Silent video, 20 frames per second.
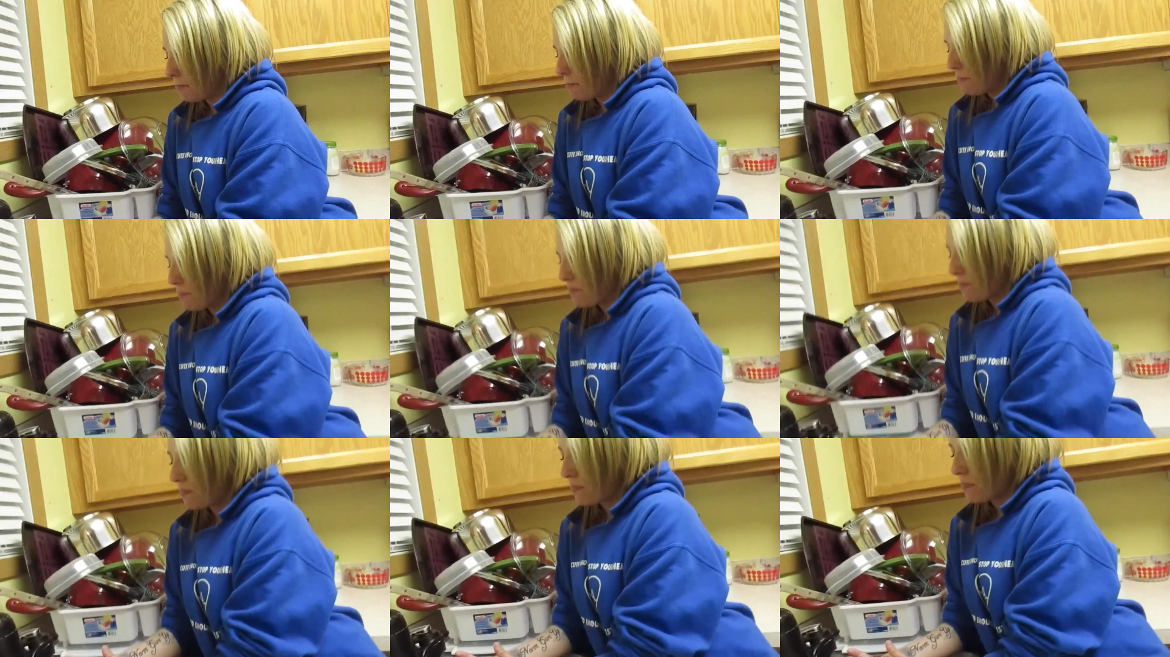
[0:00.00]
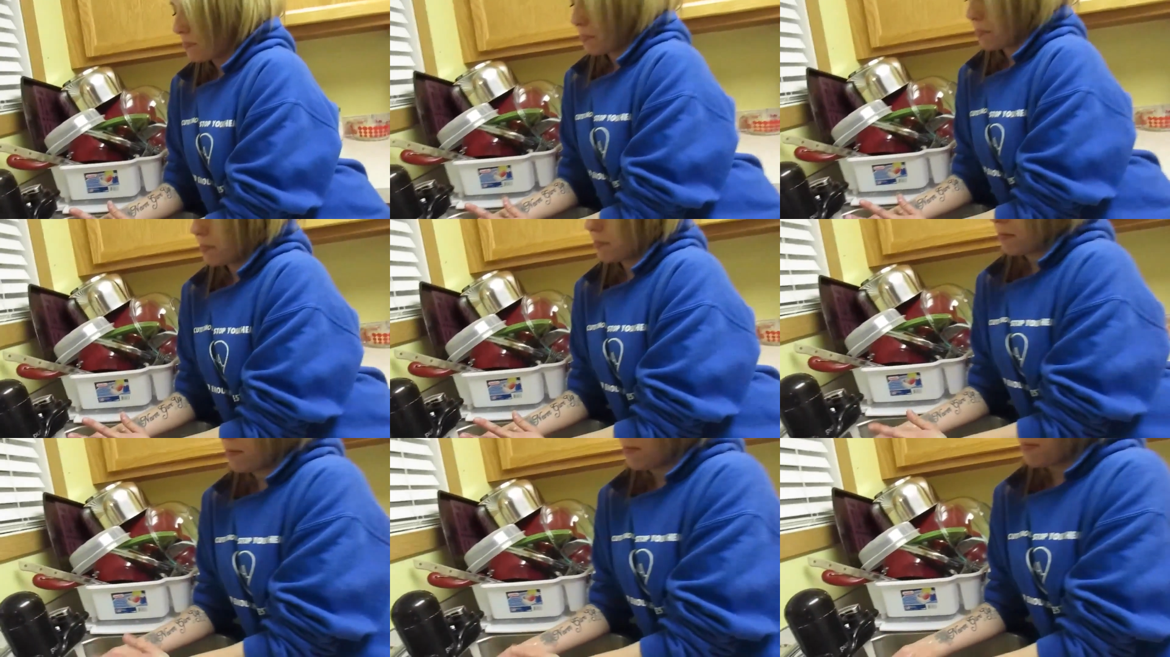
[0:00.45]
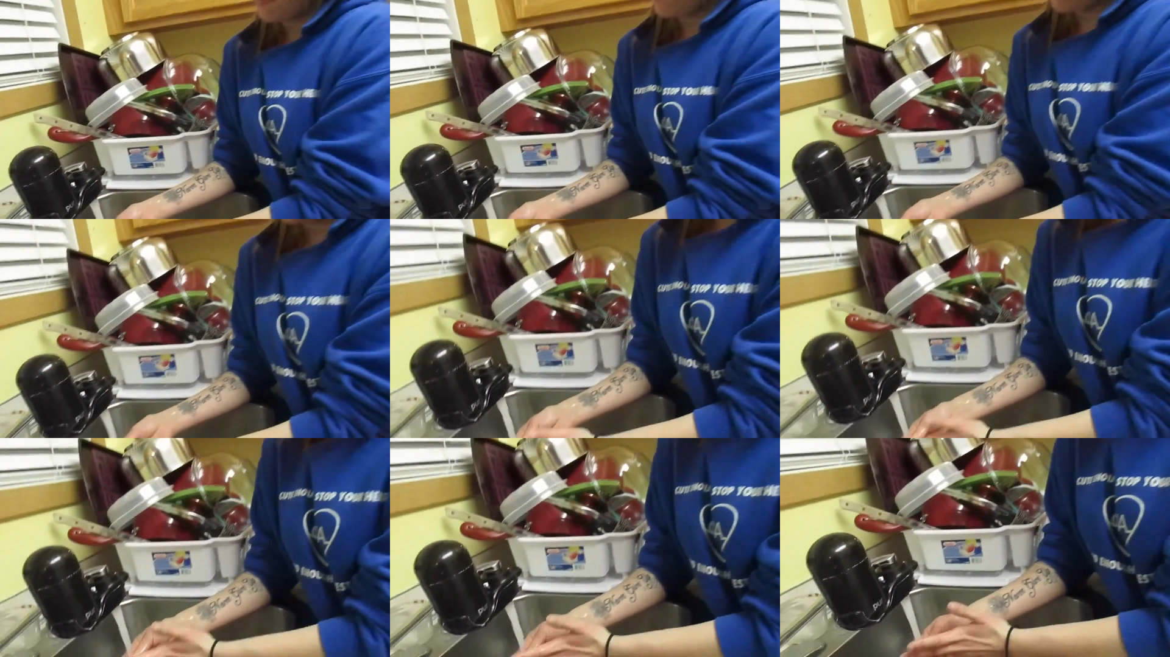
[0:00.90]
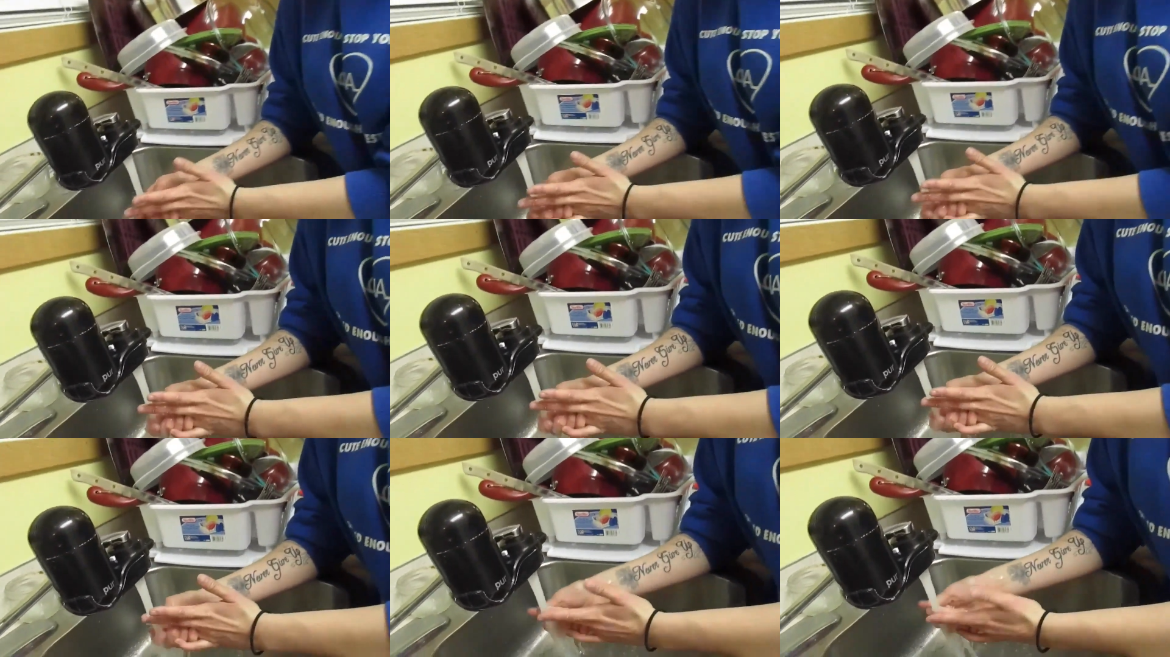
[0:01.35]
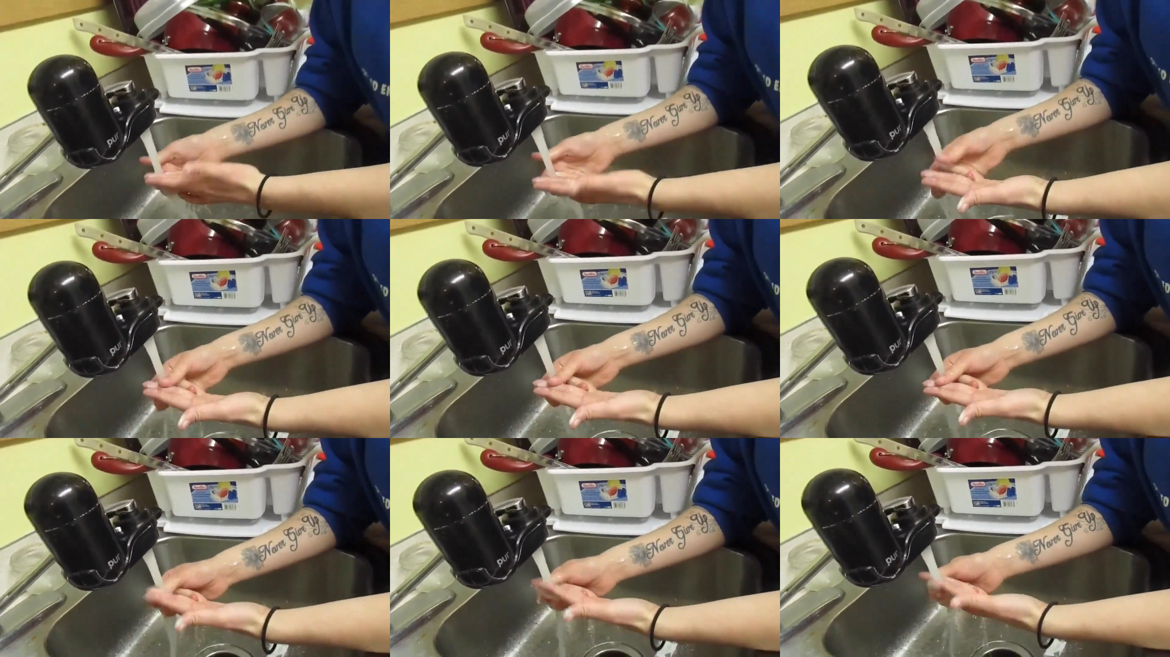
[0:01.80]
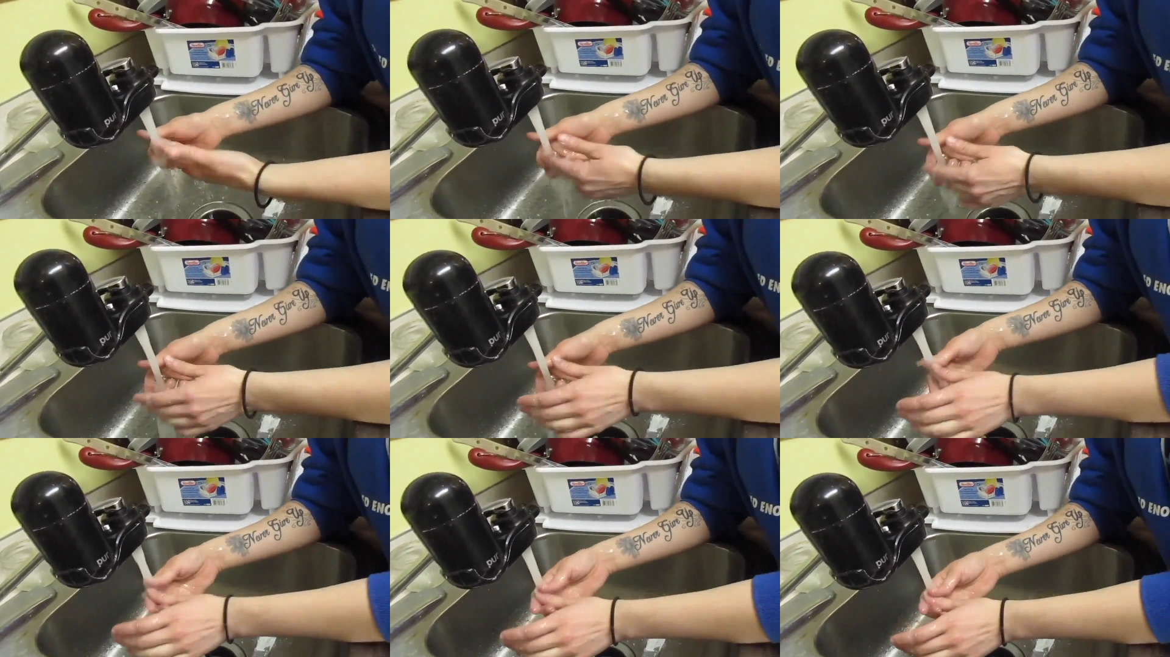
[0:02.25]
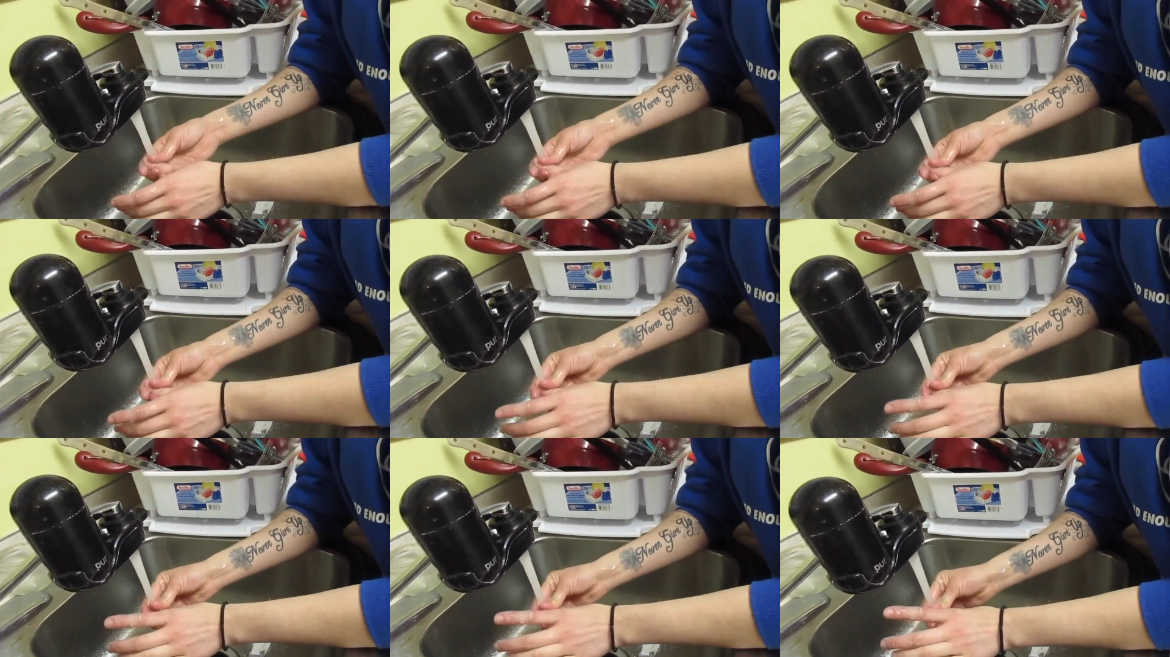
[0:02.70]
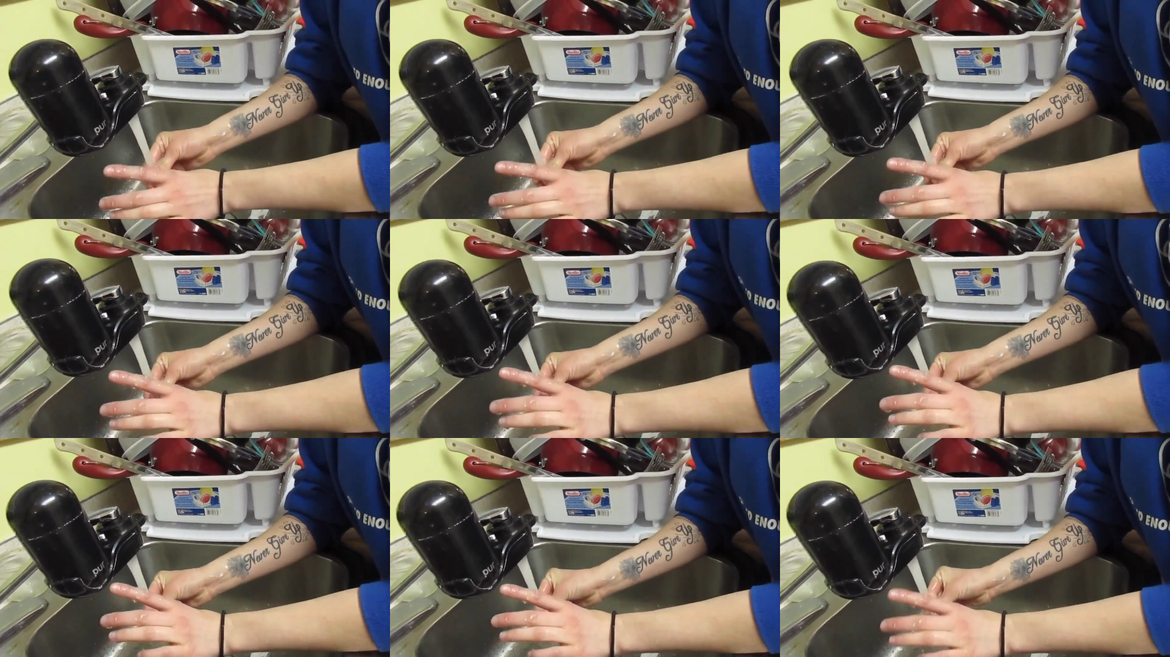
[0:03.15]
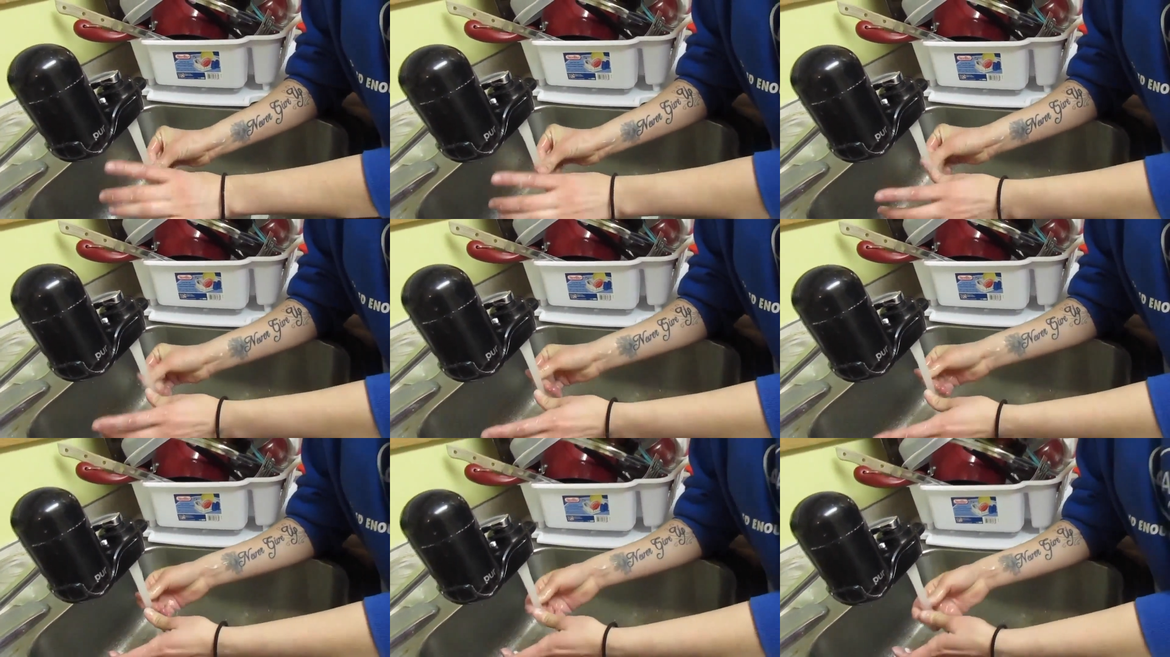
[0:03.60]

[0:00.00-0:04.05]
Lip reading: No face is visible, so there are no lips to read.